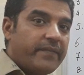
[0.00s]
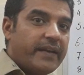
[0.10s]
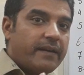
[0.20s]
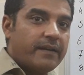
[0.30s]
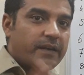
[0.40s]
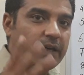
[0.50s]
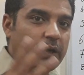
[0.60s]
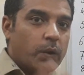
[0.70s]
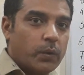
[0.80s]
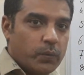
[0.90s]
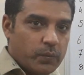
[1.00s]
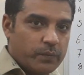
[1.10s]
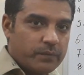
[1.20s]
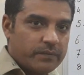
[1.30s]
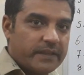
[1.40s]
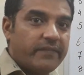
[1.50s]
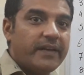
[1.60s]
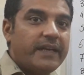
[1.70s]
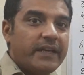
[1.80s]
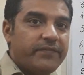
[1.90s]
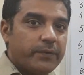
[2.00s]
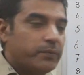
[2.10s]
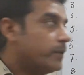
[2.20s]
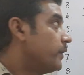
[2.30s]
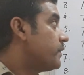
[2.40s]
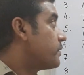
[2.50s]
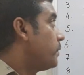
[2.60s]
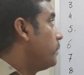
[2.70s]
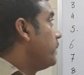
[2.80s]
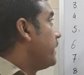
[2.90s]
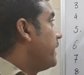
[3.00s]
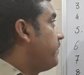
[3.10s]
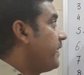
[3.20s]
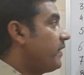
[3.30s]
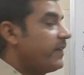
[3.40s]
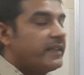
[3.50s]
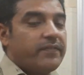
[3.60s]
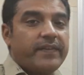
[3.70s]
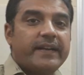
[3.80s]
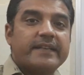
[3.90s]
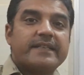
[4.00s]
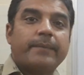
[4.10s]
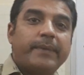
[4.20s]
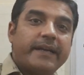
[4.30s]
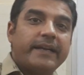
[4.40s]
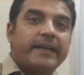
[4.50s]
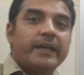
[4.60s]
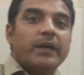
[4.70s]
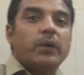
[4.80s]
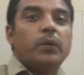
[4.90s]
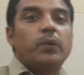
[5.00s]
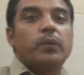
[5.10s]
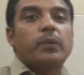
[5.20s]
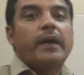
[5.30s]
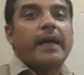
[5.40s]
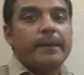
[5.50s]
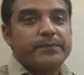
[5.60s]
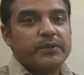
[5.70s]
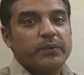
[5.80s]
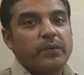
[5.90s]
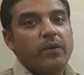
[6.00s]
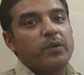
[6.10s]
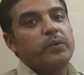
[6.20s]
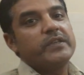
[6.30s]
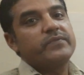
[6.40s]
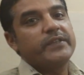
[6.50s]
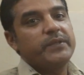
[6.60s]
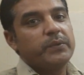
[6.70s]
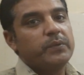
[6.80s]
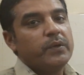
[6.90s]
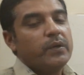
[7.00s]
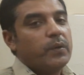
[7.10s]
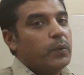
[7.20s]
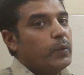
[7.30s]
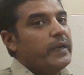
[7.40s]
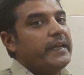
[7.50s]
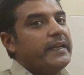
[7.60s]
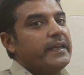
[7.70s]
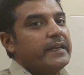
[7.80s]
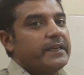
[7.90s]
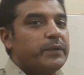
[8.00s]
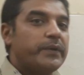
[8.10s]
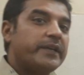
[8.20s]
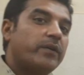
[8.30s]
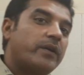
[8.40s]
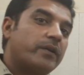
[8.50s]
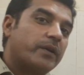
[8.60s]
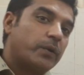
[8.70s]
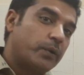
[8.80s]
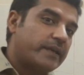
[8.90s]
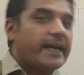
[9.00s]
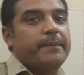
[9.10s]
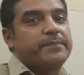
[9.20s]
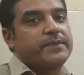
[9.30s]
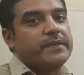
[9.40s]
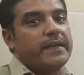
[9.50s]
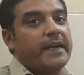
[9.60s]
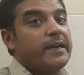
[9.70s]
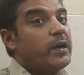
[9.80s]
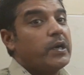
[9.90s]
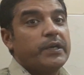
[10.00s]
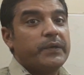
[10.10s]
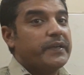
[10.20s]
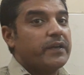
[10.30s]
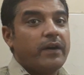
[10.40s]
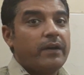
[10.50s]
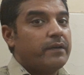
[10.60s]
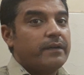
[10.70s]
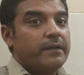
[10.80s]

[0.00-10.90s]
will go. They will leave you. So a fair weather friend is somebody who helps you or who is with you only during your good times and not during your